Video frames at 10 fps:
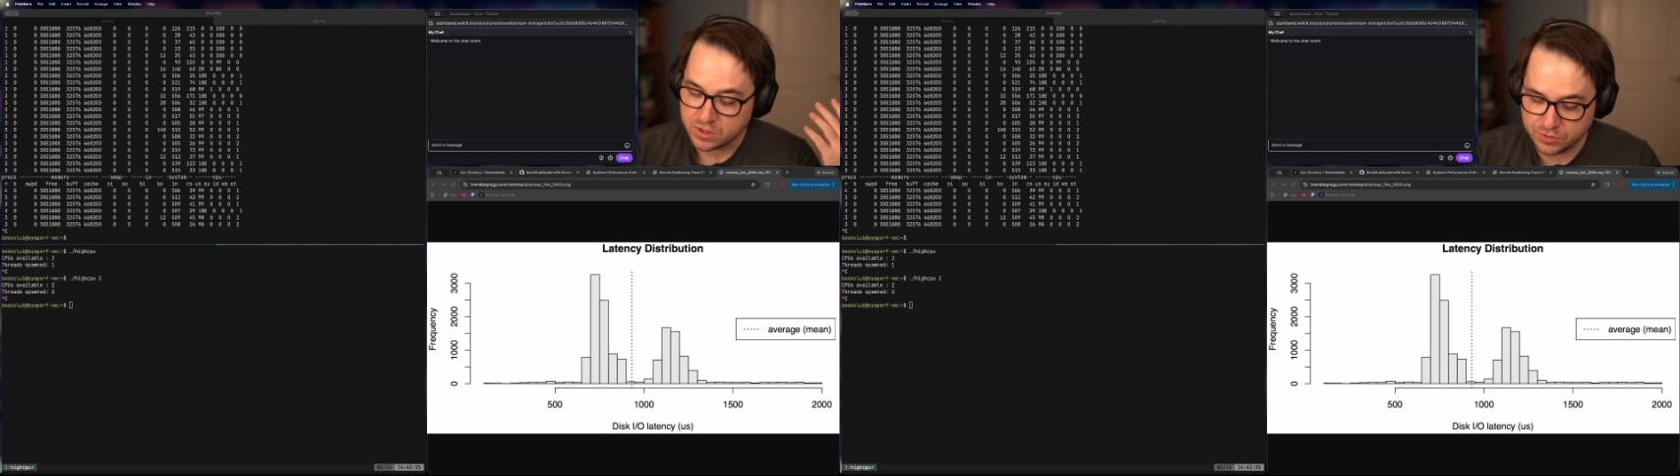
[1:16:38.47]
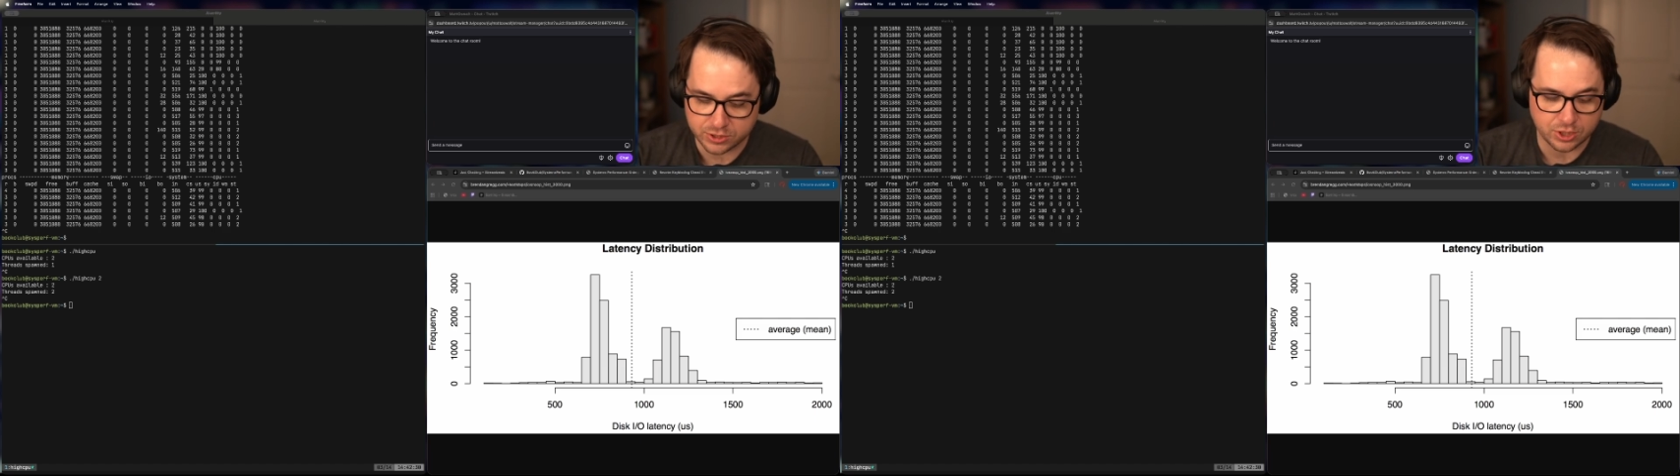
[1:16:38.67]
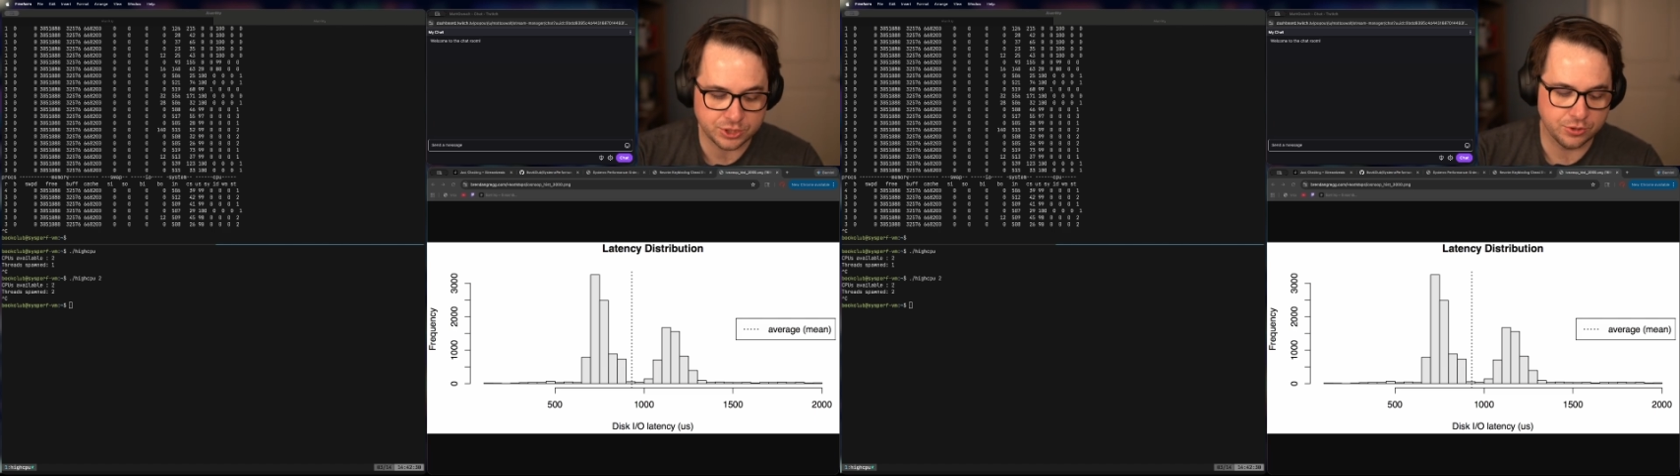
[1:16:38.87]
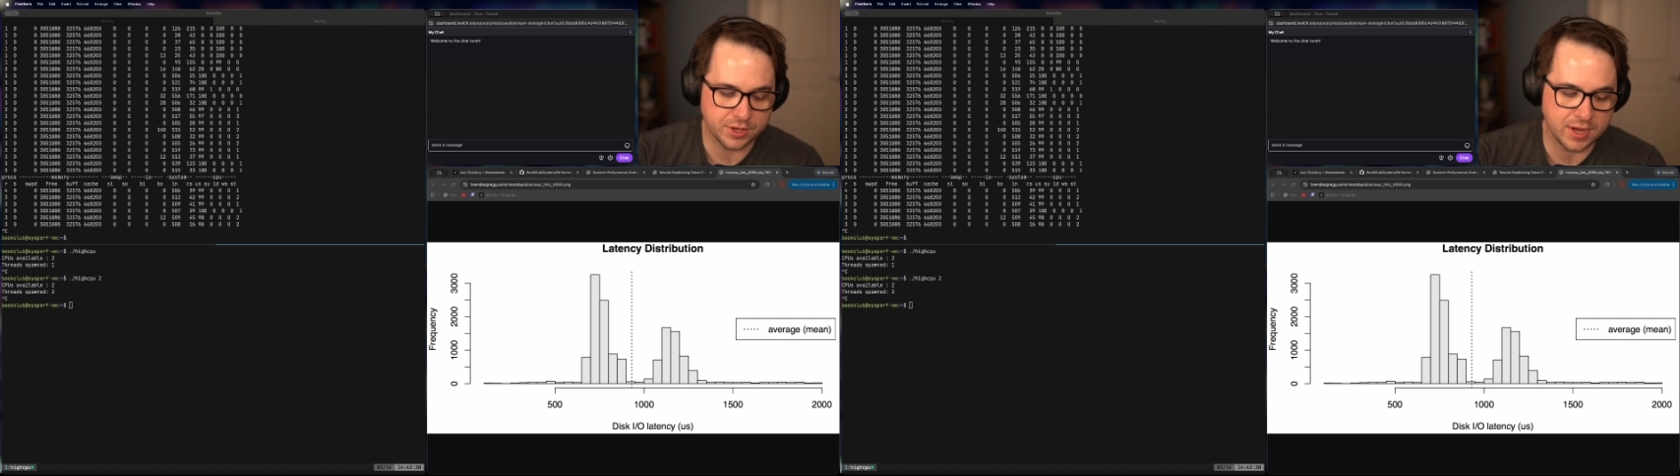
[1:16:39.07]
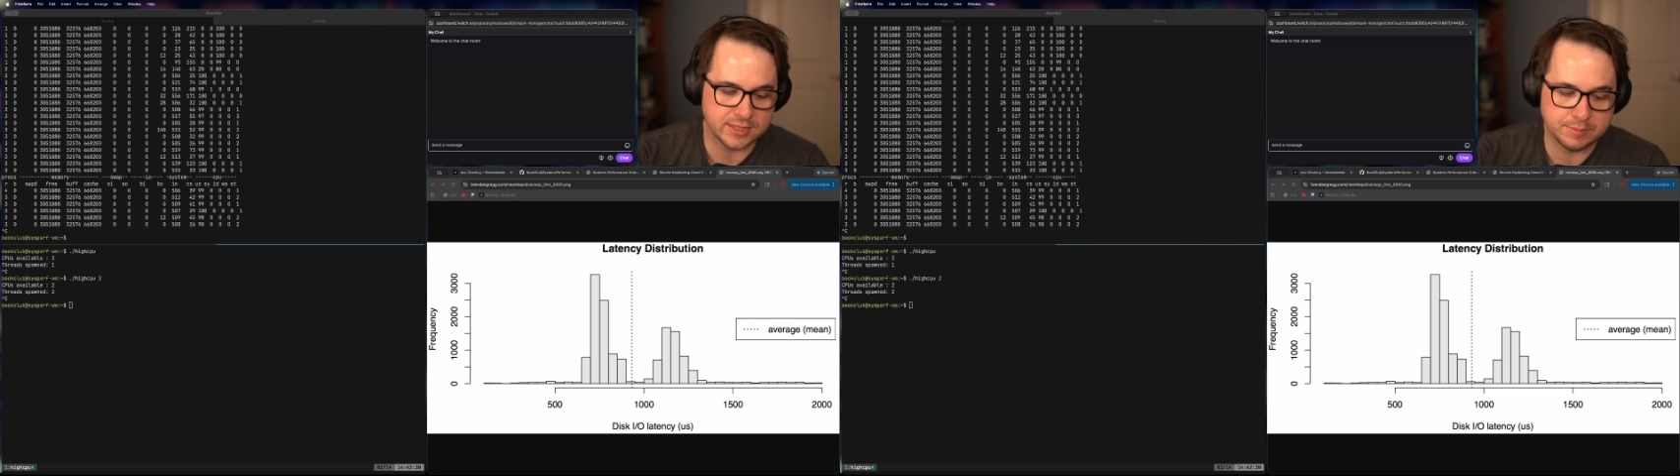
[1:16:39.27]
There's also the
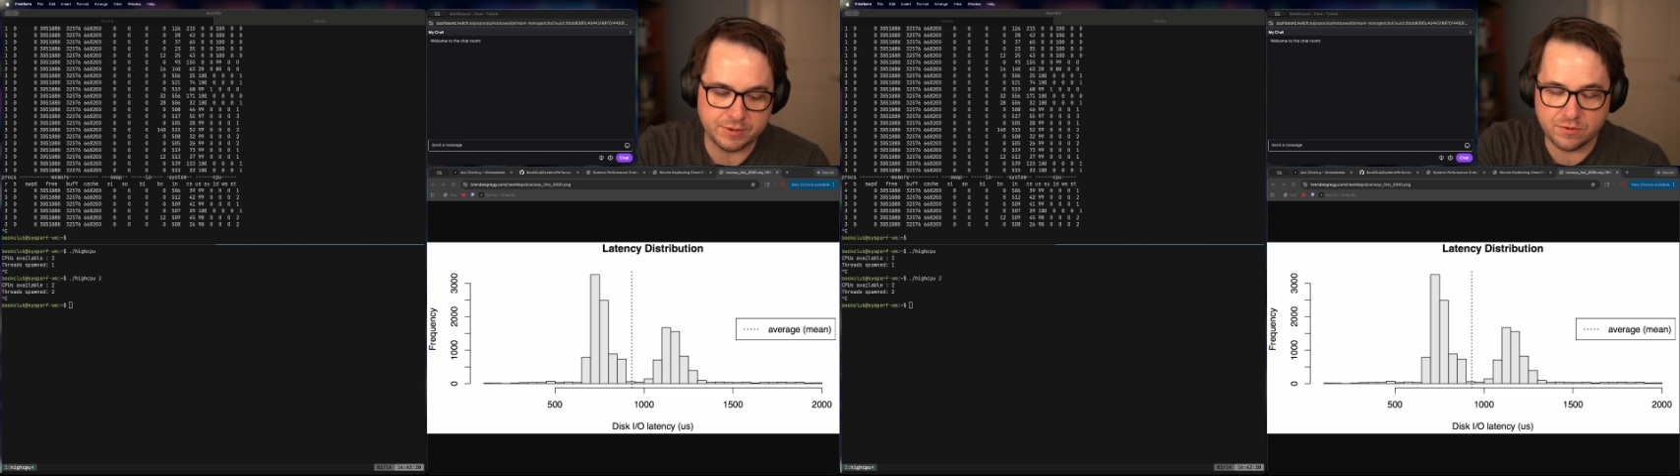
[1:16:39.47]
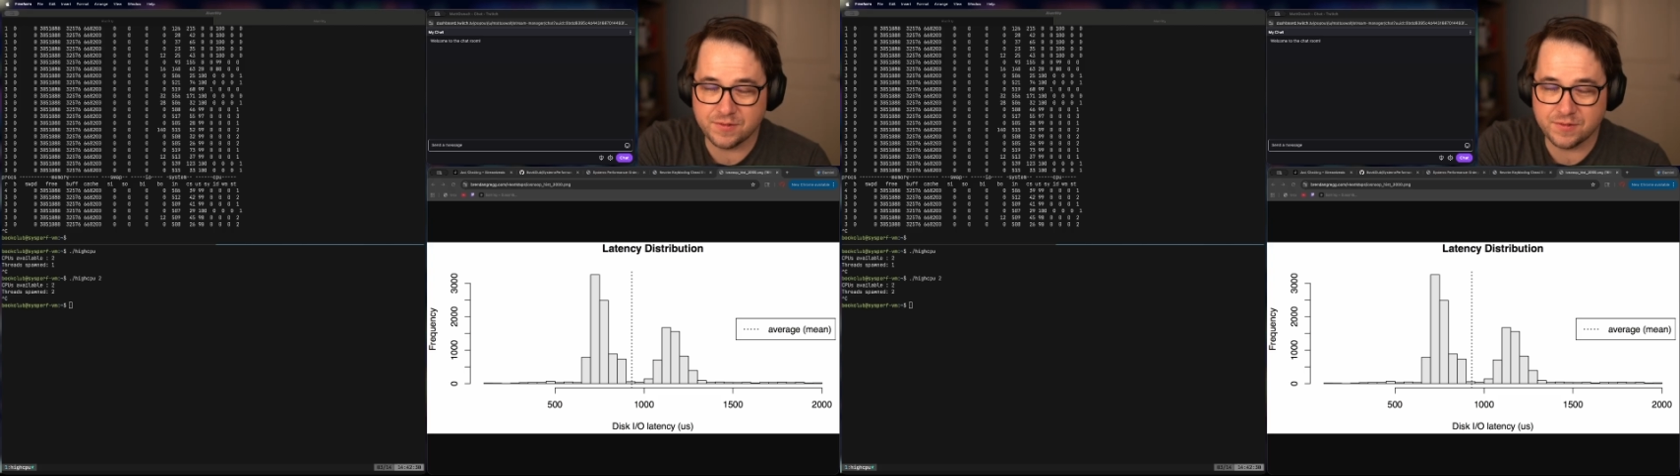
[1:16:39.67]
concept of a